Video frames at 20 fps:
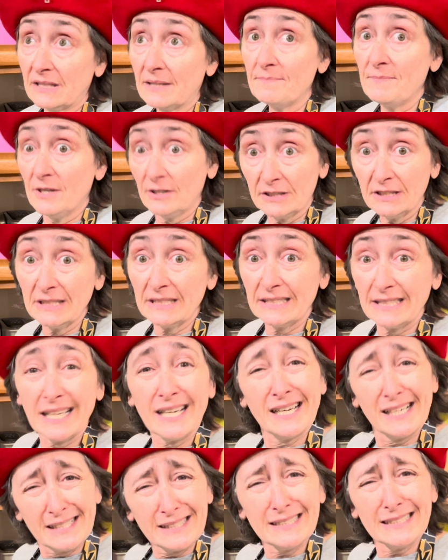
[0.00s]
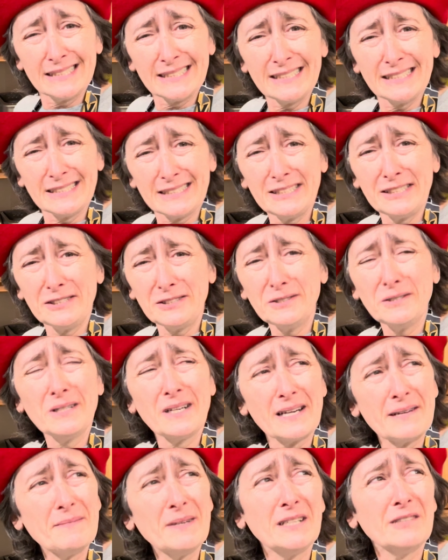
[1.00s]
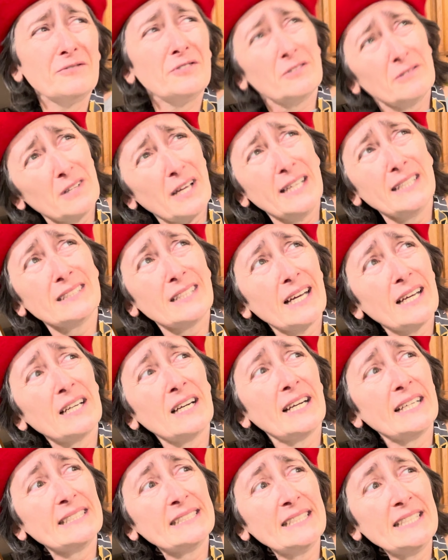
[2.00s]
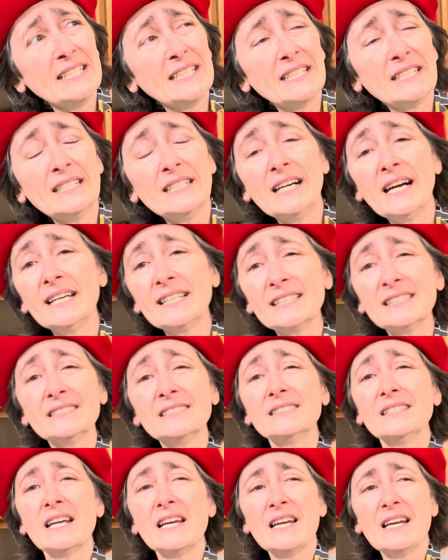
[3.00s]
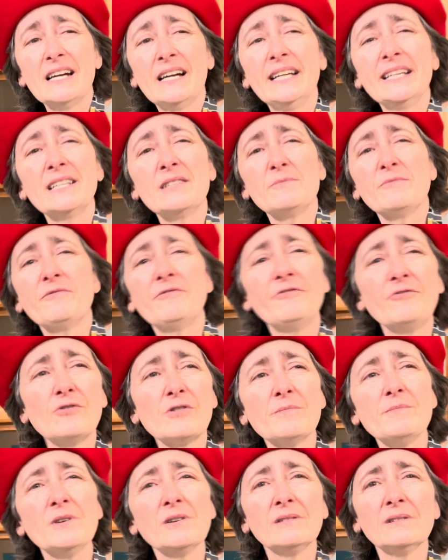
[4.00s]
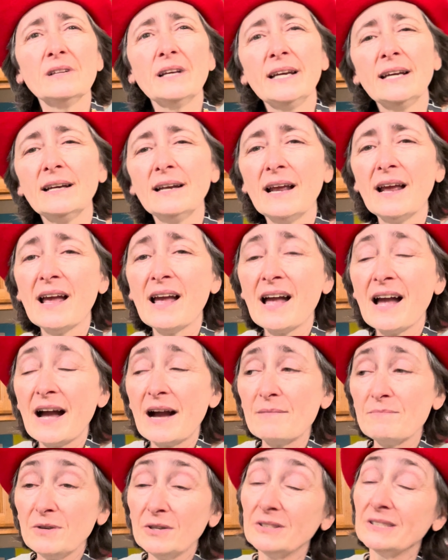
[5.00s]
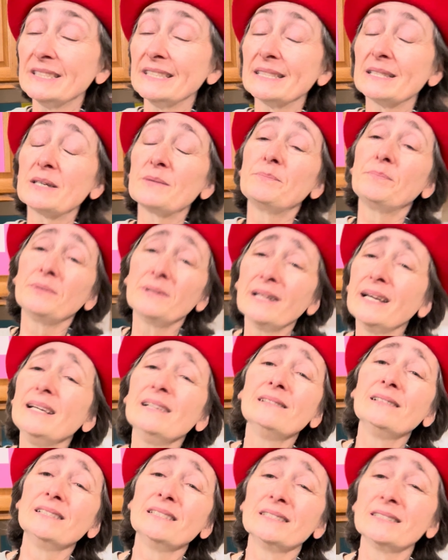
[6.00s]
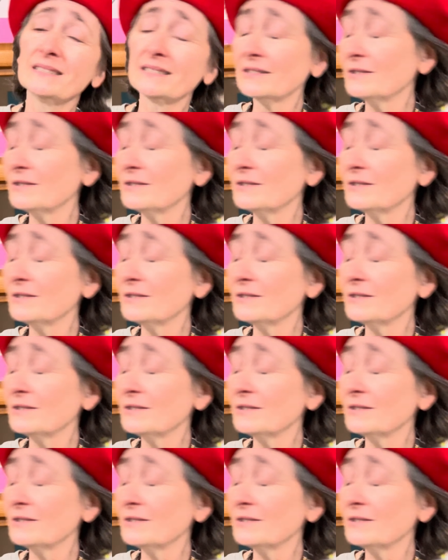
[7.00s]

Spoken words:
the music that I listen to. I mean, if you like that idea, I can formulate a music playlist.